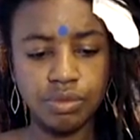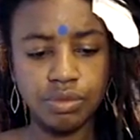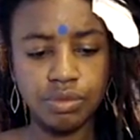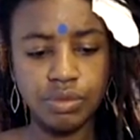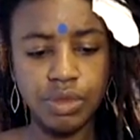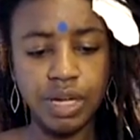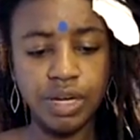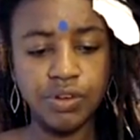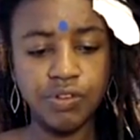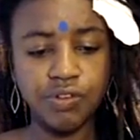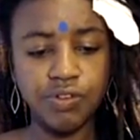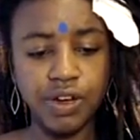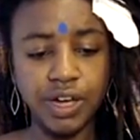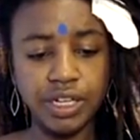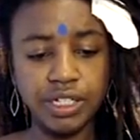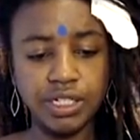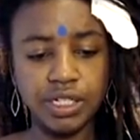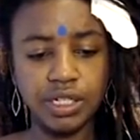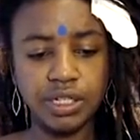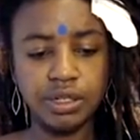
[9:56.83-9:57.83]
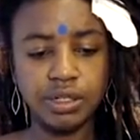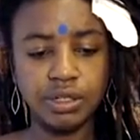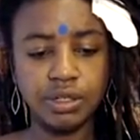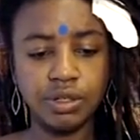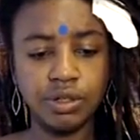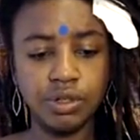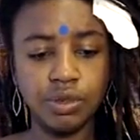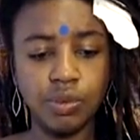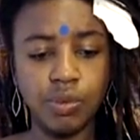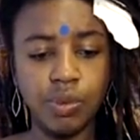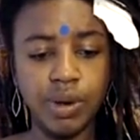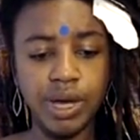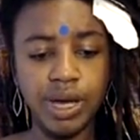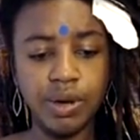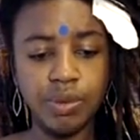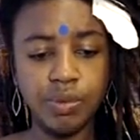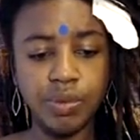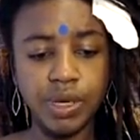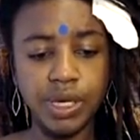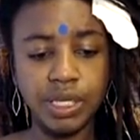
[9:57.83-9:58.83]
that affected the way
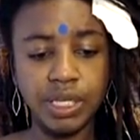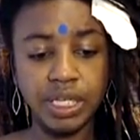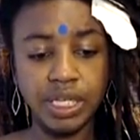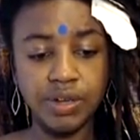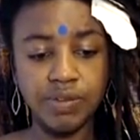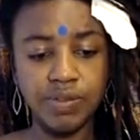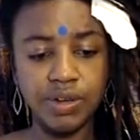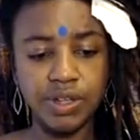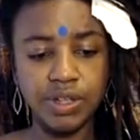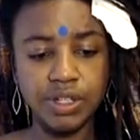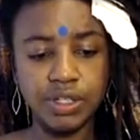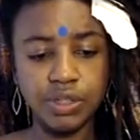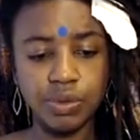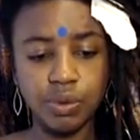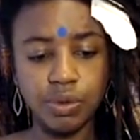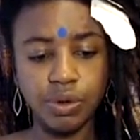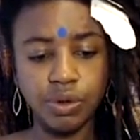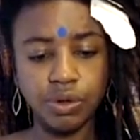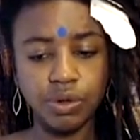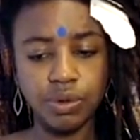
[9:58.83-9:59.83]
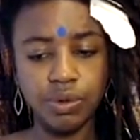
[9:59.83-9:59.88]
we live in this world